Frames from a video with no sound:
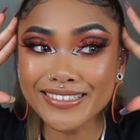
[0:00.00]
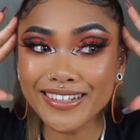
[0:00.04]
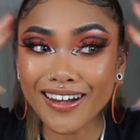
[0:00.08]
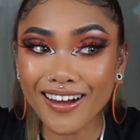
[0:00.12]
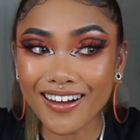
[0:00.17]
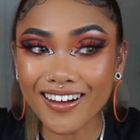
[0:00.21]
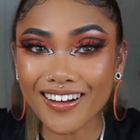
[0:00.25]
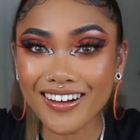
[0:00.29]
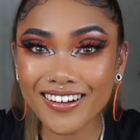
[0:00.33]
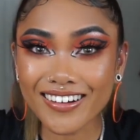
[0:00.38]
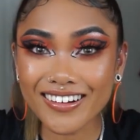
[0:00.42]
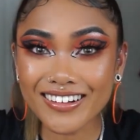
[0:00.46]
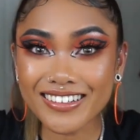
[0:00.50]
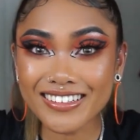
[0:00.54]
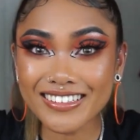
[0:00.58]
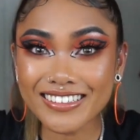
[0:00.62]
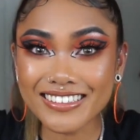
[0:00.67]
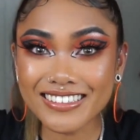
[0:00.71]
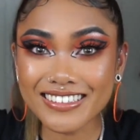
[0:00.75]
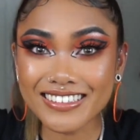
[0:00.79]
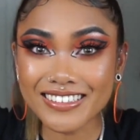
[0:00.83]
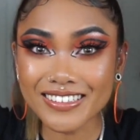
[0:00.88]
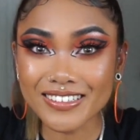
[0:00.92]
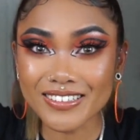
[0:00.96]

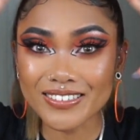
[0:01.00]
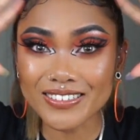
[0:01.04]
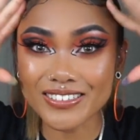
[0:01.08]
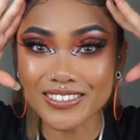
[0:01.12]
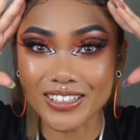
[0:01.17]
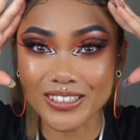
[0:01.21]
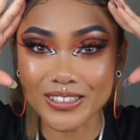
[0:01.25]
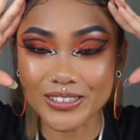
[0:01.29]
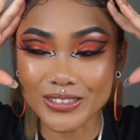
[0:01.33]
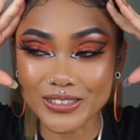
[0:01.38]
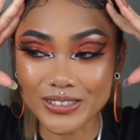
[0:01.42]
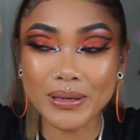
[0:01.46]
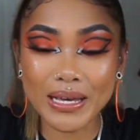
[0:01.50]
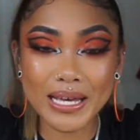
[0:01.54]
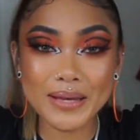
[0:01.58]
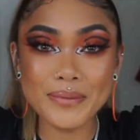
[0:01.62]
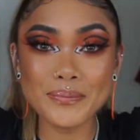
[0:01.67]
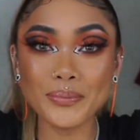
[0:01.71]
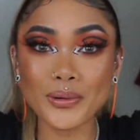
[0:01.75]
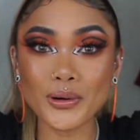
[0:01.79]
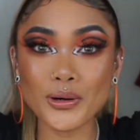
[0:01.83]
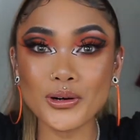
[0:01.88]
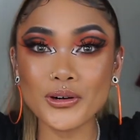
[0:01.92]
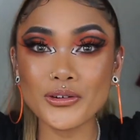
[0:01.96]
dogs. There's a pit
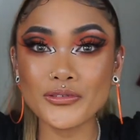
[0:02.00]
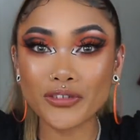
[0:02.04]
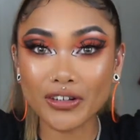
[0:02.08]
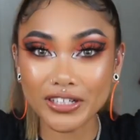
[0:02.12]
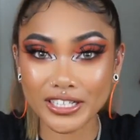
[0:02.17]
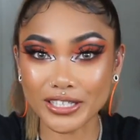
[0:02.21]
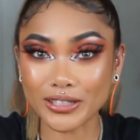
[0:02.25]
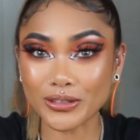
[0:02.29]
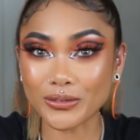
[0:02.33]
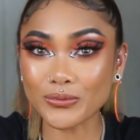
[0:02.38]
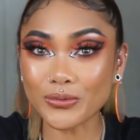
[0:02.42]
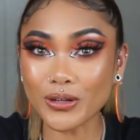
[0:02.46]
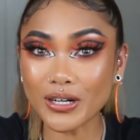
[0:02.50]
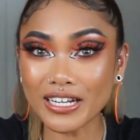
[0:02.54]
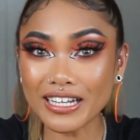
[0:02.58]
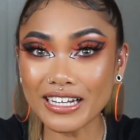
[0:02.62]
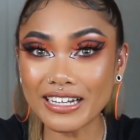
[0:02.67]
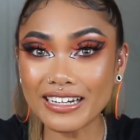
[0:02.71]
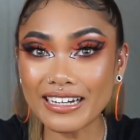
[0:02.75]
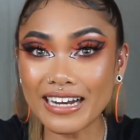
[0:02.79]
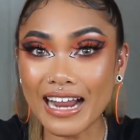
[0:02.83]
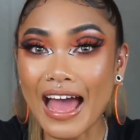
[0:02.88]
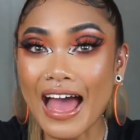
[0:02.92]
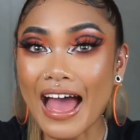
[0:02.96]
bull fucking
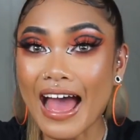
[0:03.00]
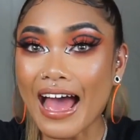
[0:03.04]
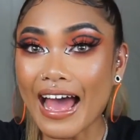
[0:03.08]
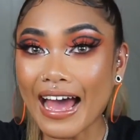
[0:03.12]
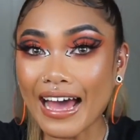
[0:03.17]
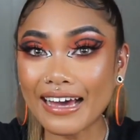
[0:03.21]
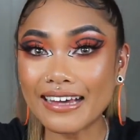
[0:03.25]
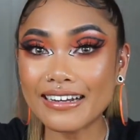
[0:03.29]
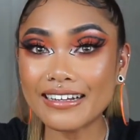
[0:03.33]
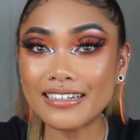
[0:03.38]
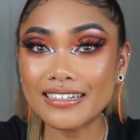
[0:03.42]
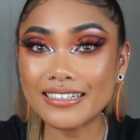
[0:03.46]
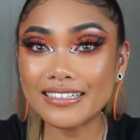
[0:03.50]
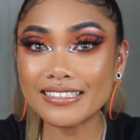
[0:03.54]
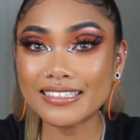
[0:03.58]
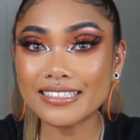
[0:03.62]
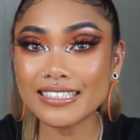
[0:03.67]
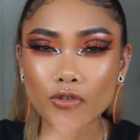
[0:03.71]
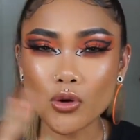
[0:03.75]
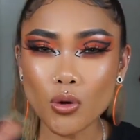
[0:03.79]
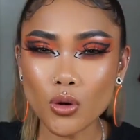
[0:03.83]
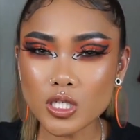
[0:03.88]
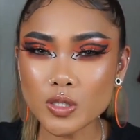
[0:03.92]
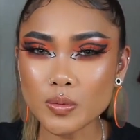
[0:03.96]
running at us.
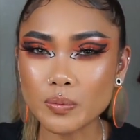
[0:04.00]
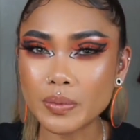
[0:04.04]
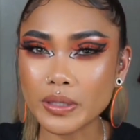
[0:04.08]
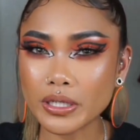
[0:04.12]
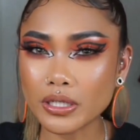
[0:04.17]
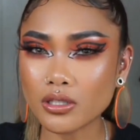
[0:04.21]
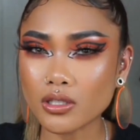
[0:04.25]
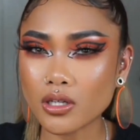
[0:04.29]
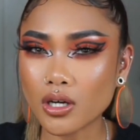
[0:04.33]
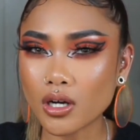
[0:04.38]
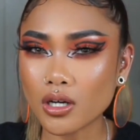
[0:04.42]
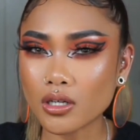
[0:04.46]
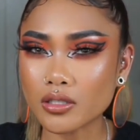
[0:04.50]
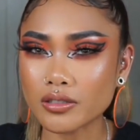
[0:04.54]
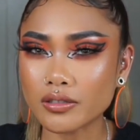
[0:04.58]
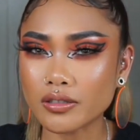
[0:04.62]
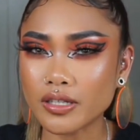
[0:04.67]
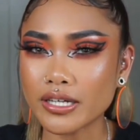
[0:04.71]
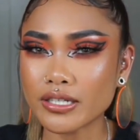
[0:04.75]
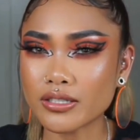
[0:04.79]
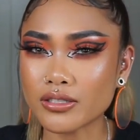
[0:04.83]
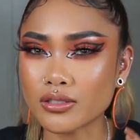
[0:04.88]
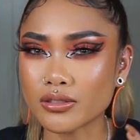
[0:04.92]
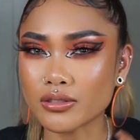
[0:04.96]
Of course, bigger dogs
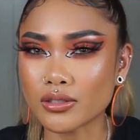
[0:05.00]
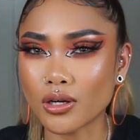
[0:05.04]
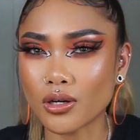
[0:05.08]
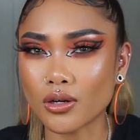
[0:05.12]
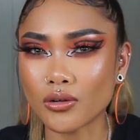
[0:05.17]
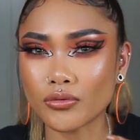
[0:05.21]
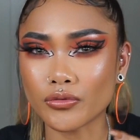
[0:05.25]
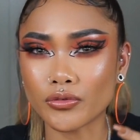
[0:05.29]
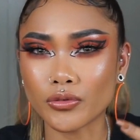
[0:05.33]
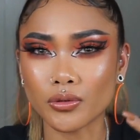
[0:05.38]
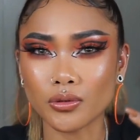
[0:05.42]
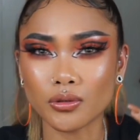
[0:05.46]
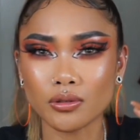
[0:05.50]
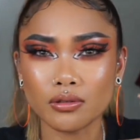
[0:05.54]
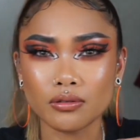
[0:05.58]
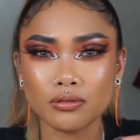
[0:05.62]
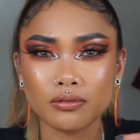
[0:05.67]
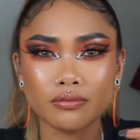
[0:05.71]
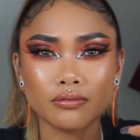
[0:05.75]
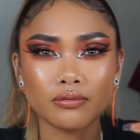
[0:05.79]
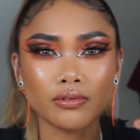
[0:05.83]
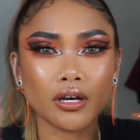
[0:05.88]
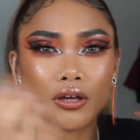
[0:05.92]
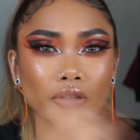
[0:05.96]
like to go
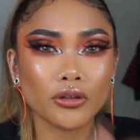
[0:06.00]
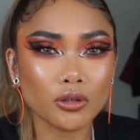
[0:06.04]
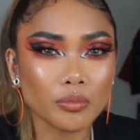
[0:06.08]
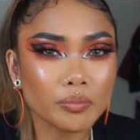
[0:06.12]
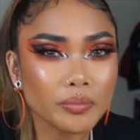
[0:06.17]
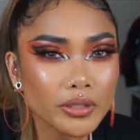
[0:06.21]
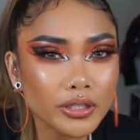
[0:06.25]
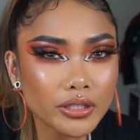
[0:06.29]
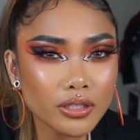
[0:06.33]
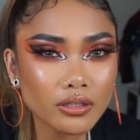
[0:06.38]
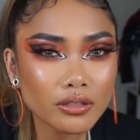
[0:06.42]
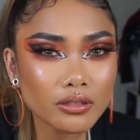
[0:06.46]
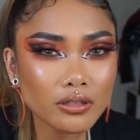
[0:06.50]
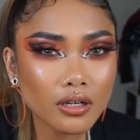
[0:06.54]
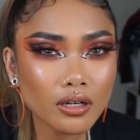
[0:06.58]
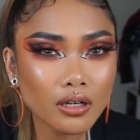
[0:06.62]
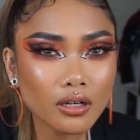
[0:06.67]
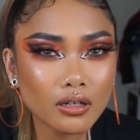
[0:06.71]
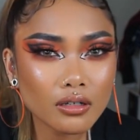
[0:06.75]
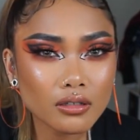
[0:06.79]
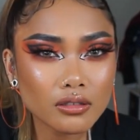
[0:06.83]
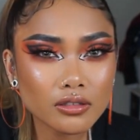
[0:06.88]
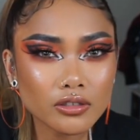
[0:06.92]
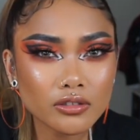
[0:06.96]
for other bigger
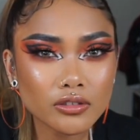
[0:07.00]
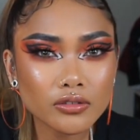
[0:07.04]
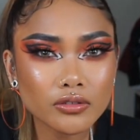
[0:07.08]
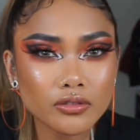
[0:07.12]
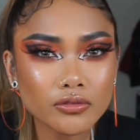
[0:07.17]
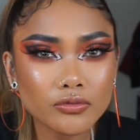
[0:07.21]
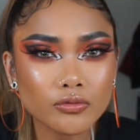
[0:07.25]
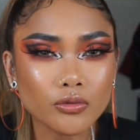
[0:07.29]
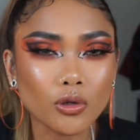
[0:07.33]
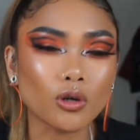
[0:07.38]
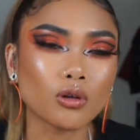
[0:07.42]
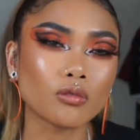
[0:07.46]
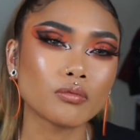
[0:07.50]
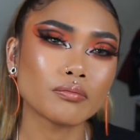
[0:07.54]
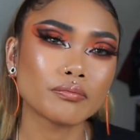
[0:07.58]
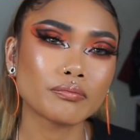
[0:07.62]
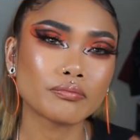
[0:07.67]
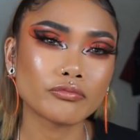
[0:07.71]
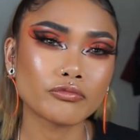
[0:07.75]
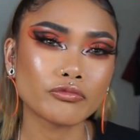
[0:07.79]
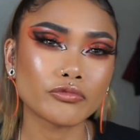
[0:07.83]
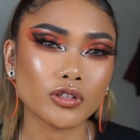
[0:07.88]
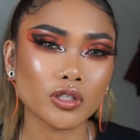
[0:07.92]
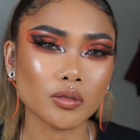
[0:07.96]
dogs, well,
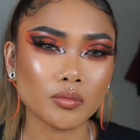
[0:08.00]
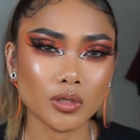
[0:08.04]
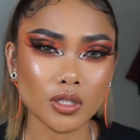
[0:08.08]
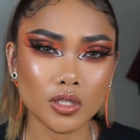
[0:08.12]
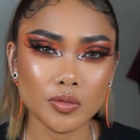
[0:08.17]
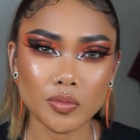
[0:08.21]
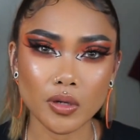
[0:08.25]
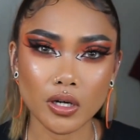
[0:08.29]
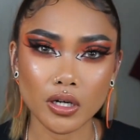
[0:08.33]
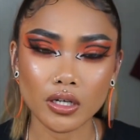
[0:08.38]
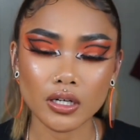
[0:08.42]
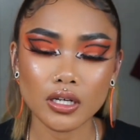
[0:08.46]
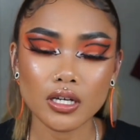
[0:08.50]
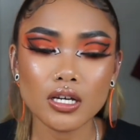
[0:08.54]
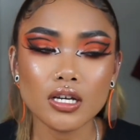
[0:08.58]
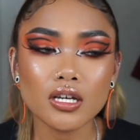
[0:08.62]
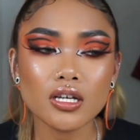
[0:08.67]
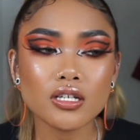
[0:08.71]
for the most part.